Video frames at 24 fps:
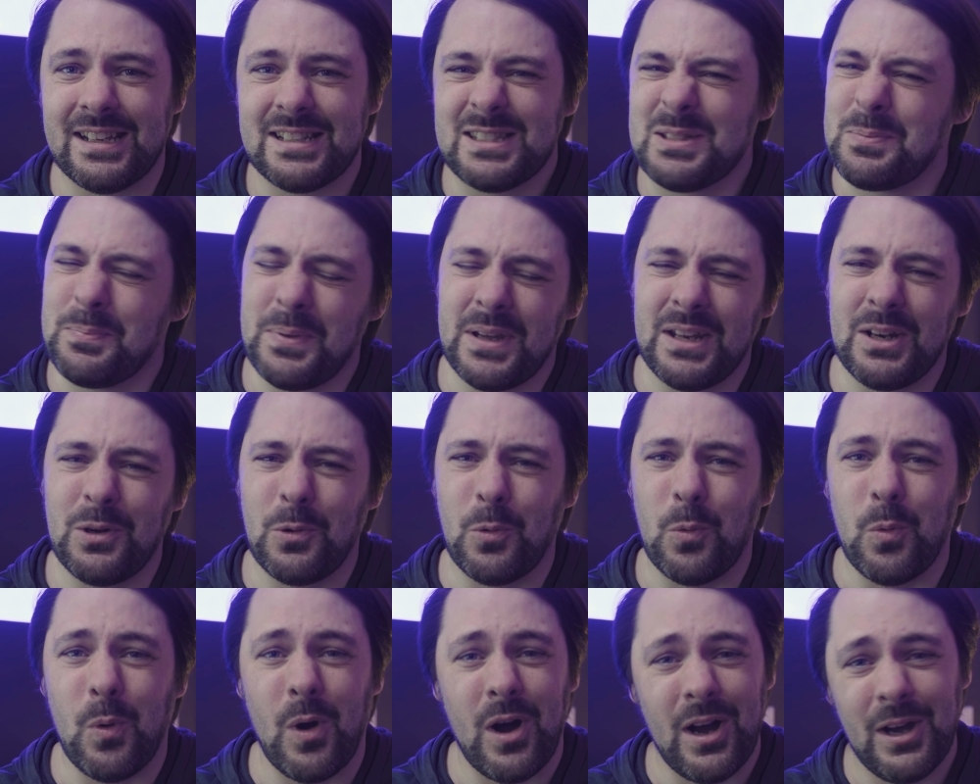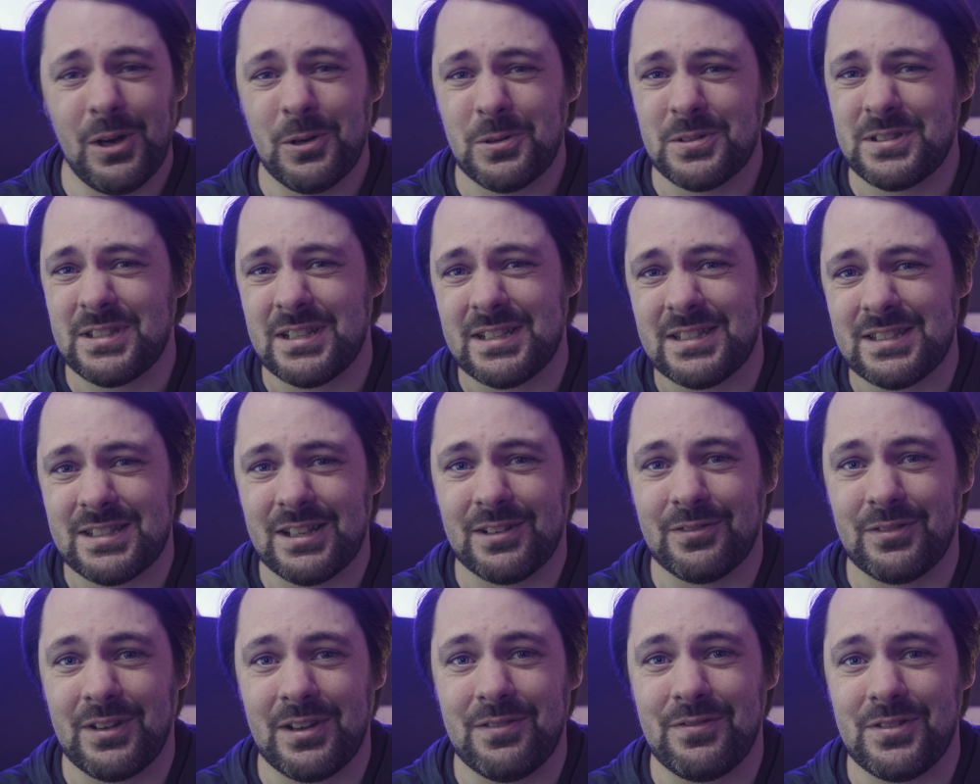It's been a while since
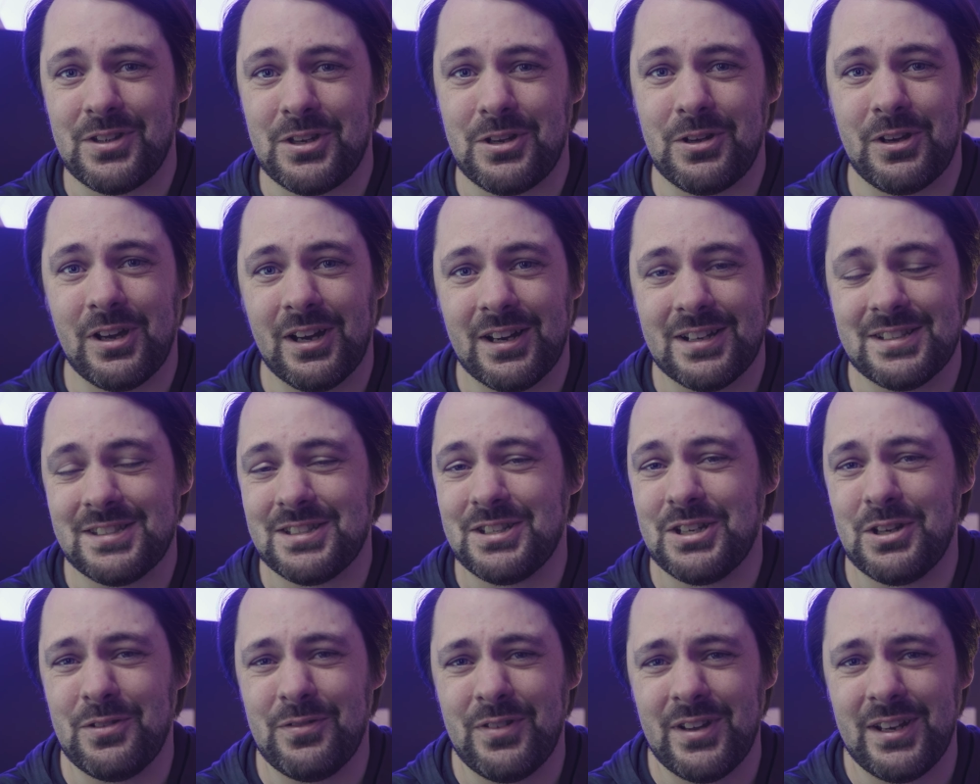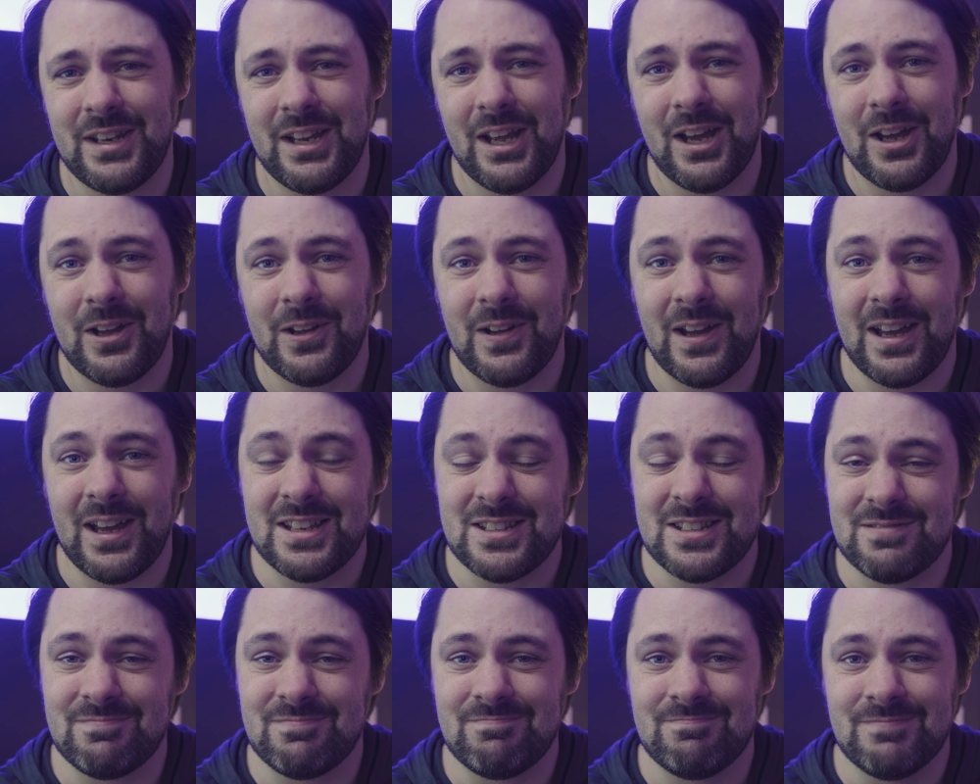I've given you guys a new video,
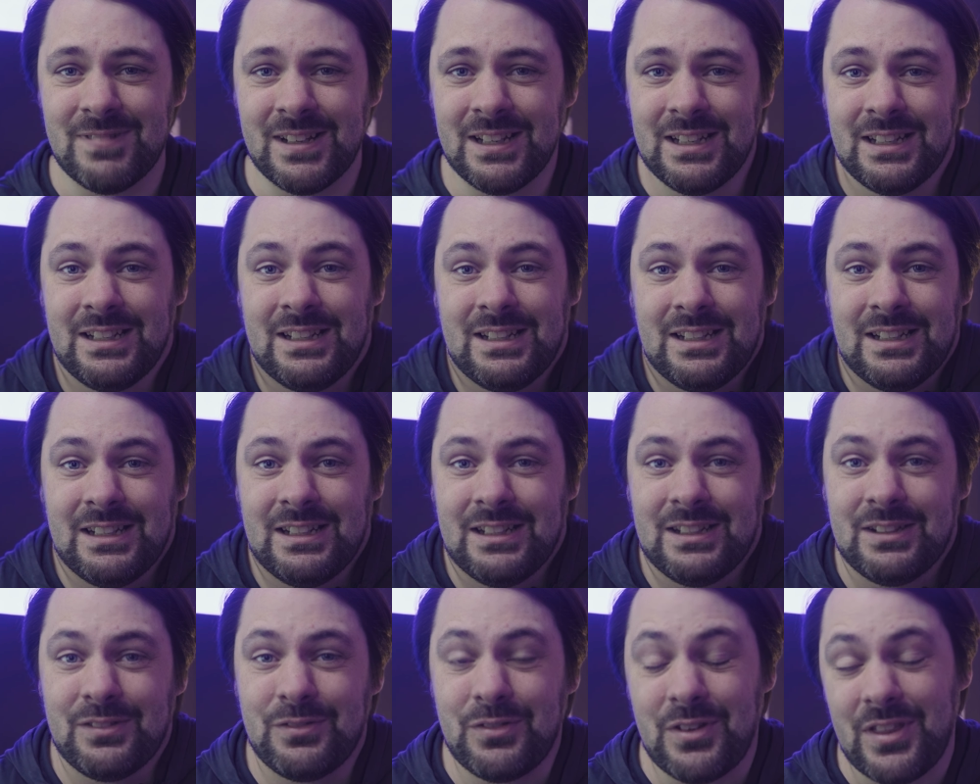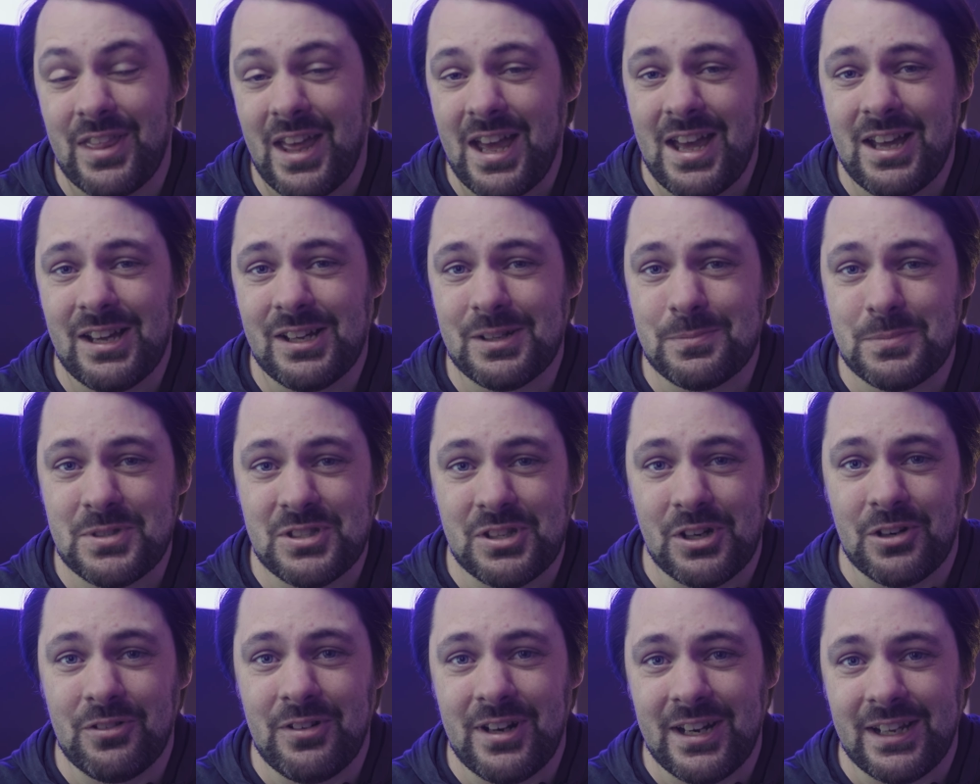and for that, I'm
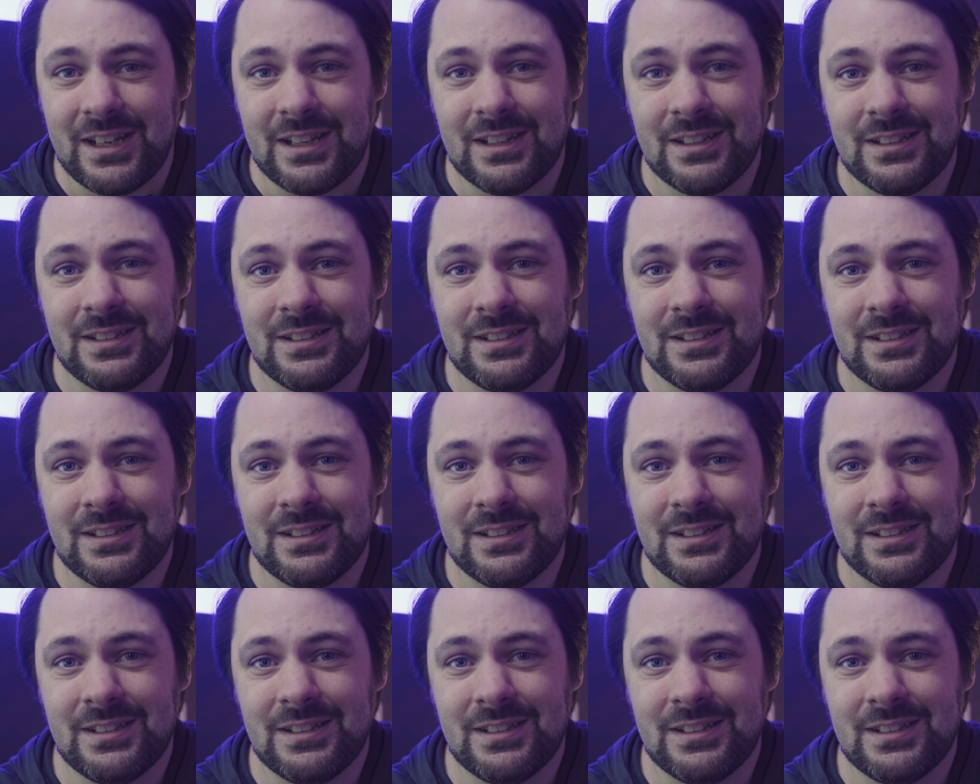sorry.